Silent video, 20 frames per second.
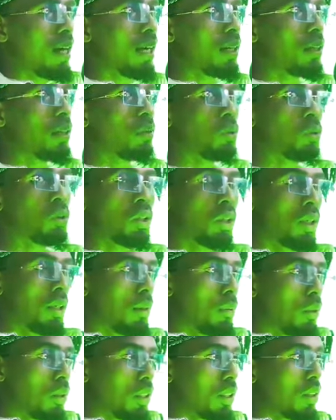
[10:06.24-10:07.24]
that.
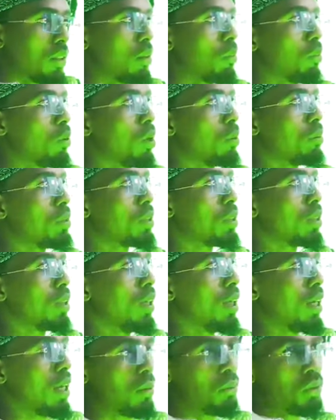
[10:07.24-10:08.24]
Yeah, the problem is
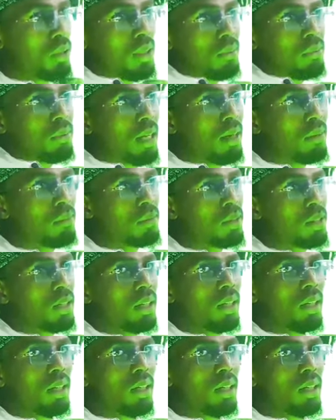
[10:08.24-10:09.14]
sometimes